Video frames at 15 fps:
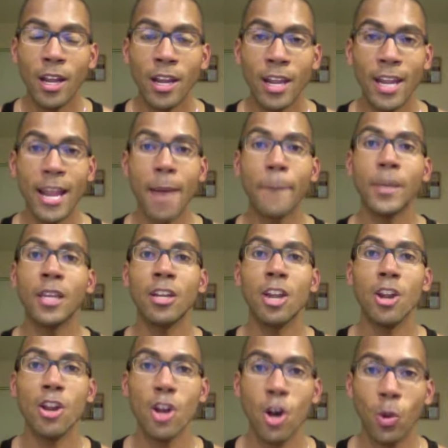and I mean
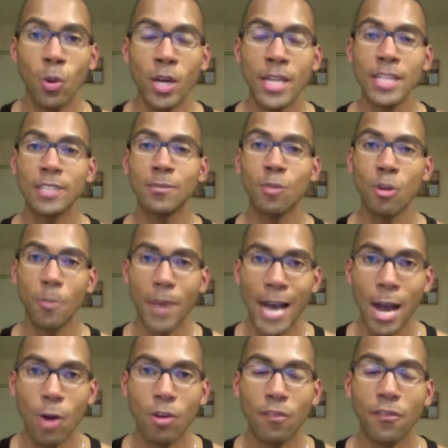no one, is more
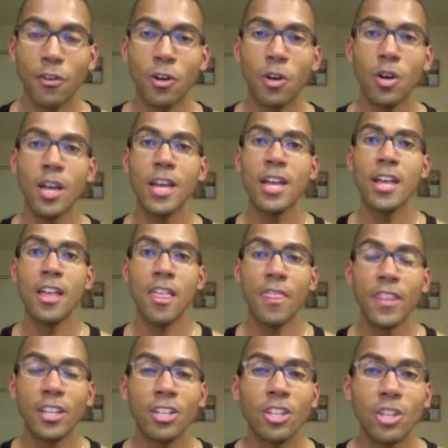powerful
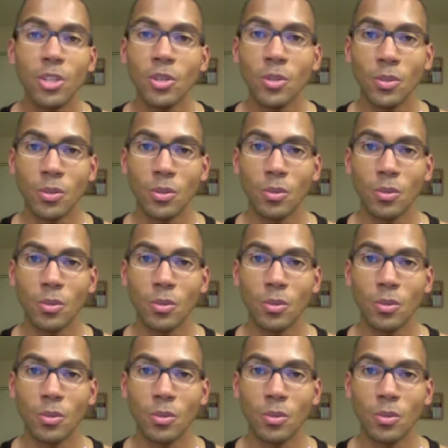than you.